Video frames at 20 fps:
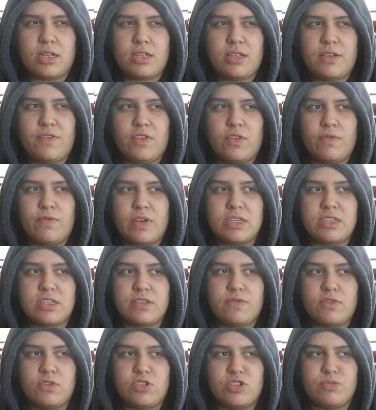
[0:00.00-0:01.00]
think the film
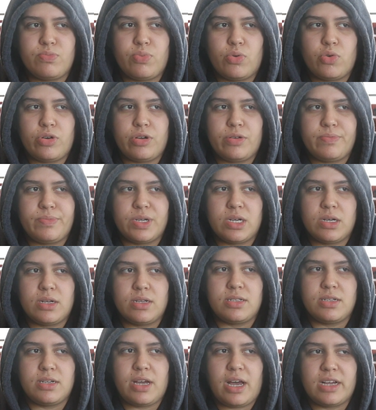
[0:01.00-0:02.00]
festival is important
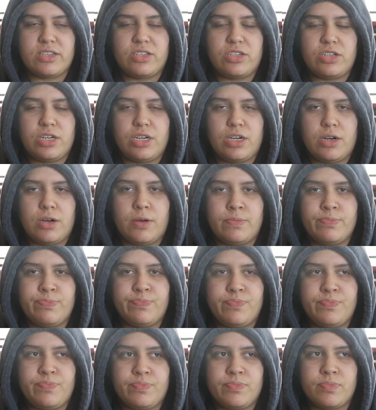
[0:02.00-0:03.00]
because it actually um,
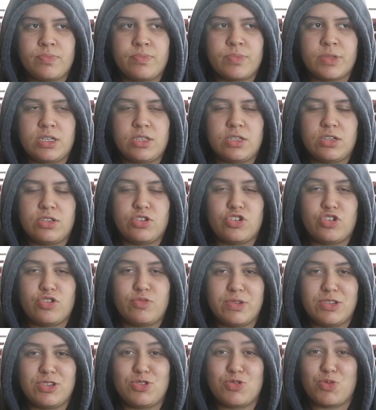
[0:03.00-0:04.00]

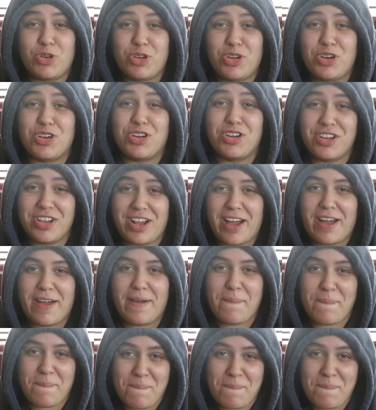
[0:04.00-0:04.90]
determines what you're good at,